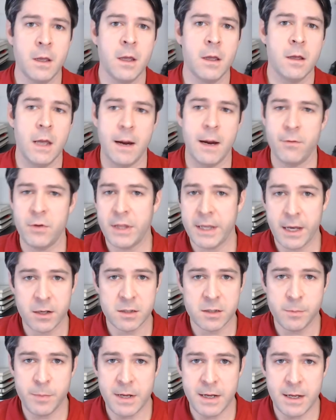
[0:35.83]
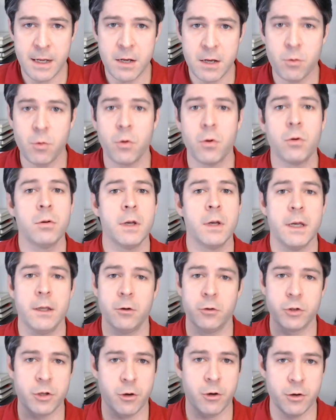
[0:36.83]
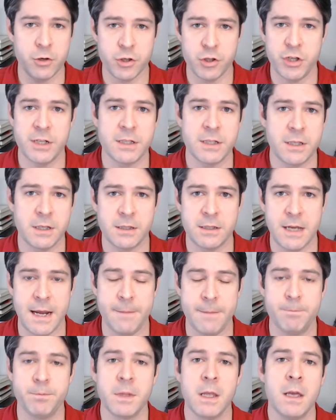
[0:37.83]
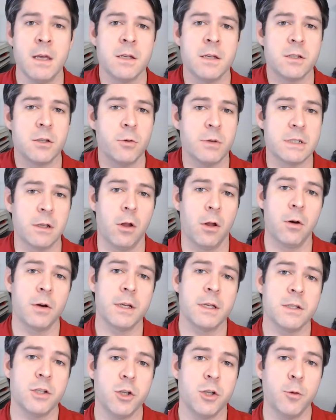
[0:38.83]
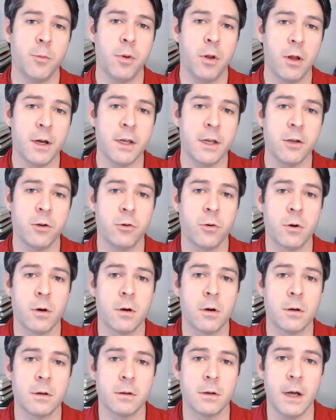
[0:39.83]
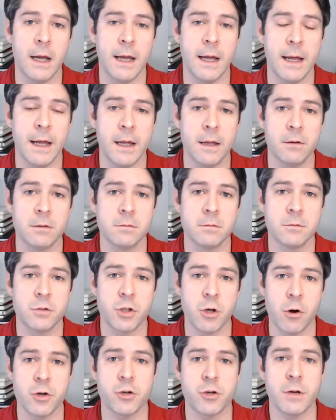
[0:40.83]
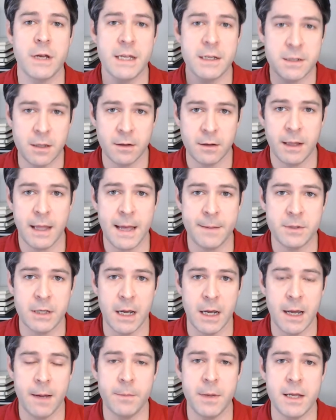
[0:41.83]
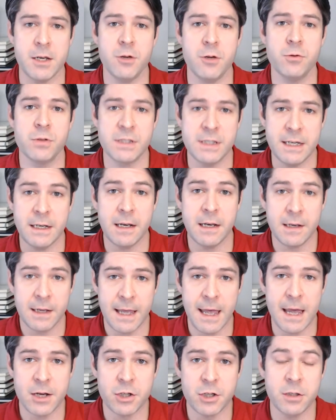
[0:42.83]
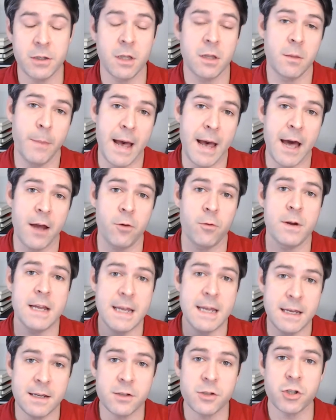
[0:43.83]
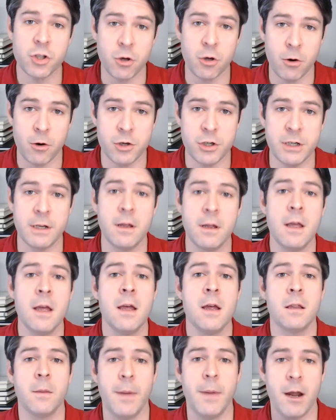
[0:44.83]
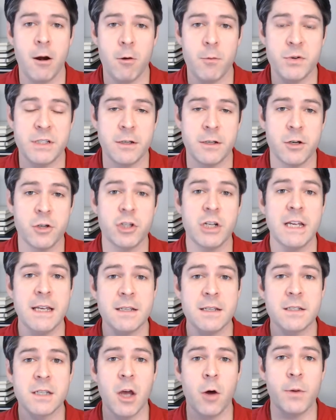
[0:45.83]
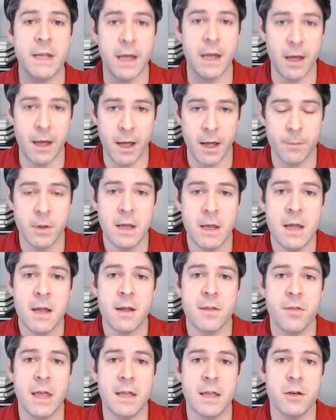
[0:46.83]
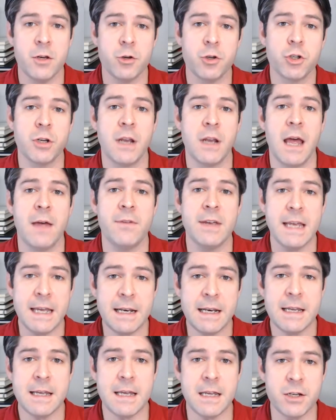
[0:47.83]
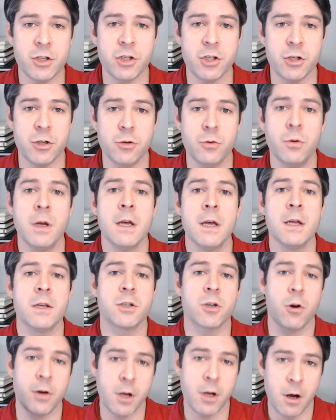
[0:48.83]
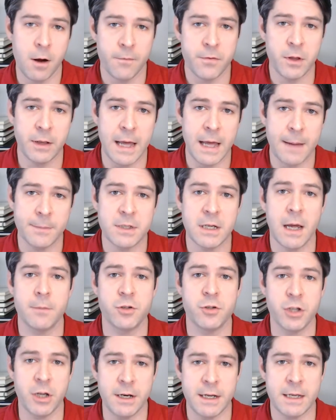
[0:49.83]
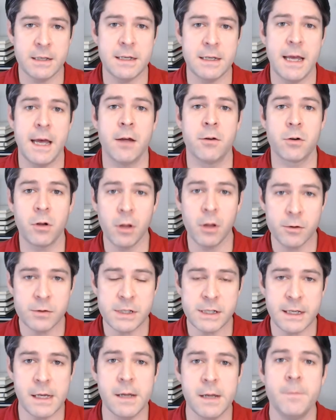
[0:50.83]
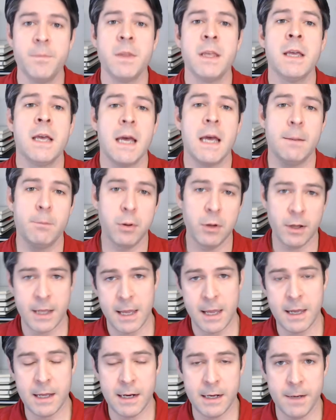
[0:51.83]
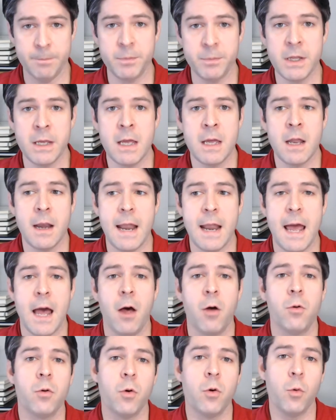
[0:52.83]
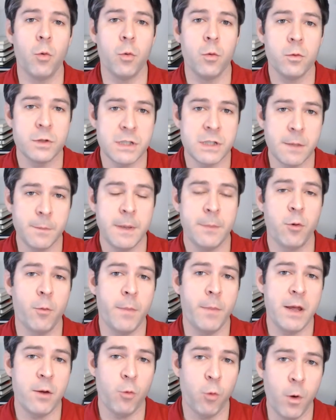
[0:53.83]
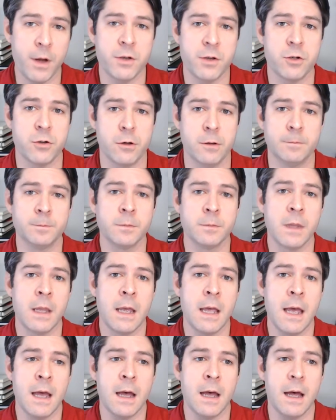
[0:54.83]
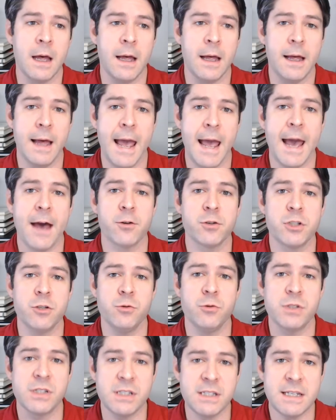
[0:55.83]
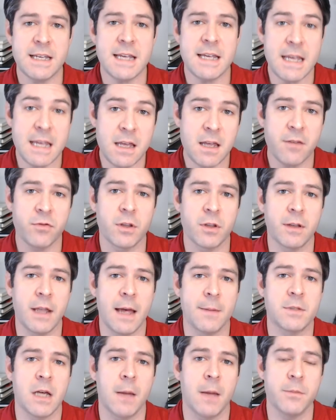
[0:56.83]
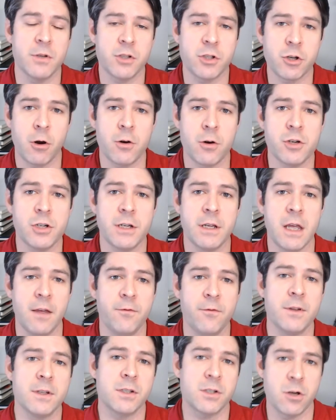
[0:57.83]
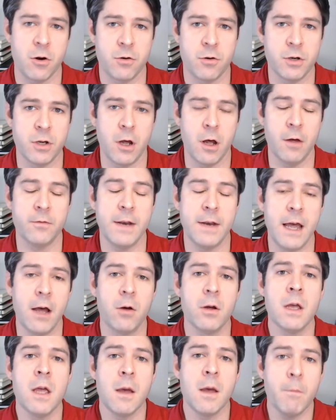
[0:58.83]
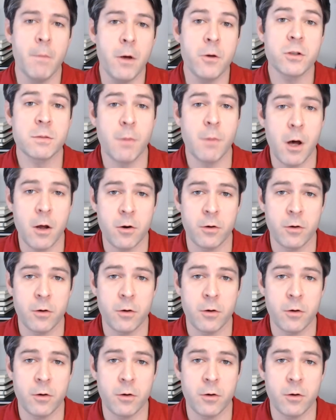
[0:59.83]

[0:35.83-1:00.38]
Everything else being equal, it'll charge just the same. So as long as you plug your uh, charger into the laptop and you see an indication that the battery is charging, the battery percentage is going up, then you shouldn't have any issue turning off the laptop, shutting it down, closing it, and plugging it in. Now, some people may wonder uh, how to see if the laptop is charging if it's turned off. Now, most modern